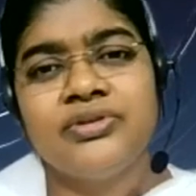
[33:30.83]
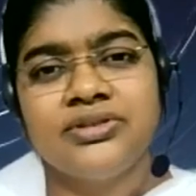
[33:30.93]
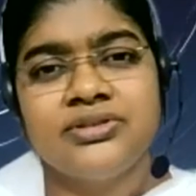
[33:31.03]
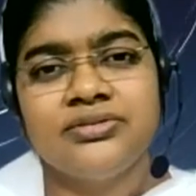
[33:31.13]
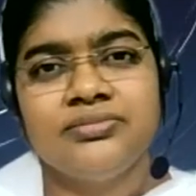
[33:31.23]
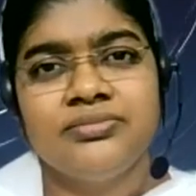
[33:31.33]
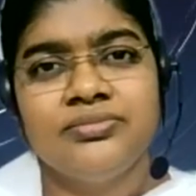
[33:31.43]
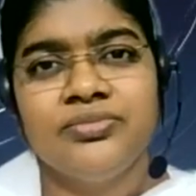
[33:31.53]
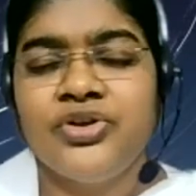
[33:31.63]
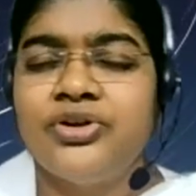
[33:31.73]
us,
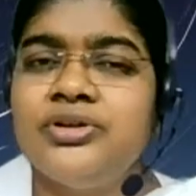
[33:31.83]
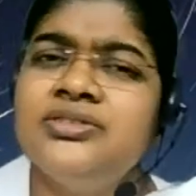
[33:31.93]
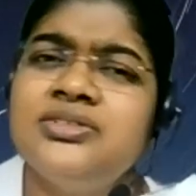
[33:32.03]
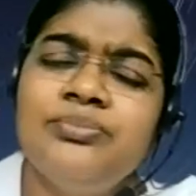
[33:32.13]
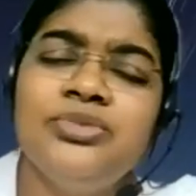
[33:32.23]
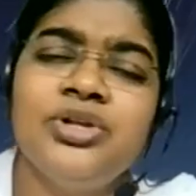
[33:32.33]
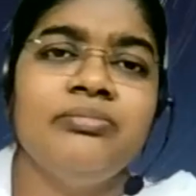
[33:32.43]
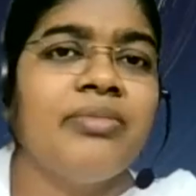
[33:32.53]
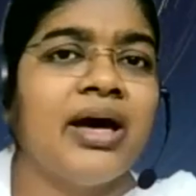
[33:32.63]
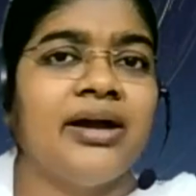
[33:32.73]
there is
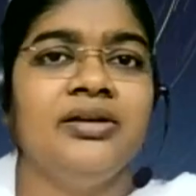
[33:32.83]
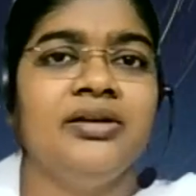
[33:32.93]
something bad.